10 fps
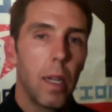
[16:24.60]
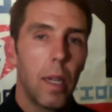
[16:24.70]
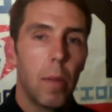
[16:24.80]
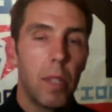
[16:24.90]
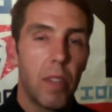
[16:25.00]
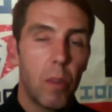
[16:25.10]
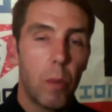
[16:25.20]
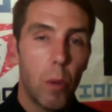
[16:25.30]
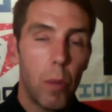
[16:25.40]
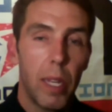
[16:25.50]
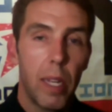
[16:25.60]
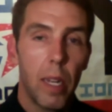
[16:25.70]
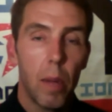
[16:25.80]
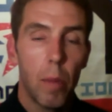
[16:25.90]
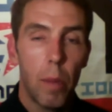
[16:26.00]
we definitely want to plan
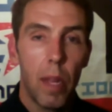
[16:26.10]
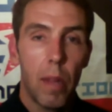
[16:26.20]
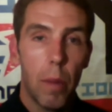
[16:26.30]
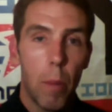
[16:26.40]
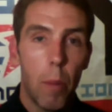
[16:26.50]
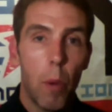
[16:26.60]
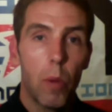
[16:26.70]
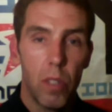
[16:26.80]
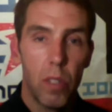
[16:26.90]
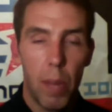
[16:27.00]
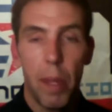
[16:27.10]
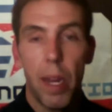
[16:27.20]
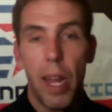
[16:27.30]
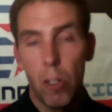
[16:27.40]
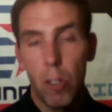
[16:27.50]
on that bonus time, that
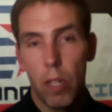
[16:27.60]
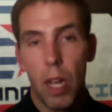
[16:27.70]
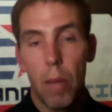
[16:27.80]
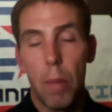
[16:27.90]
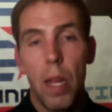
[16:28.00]
extra time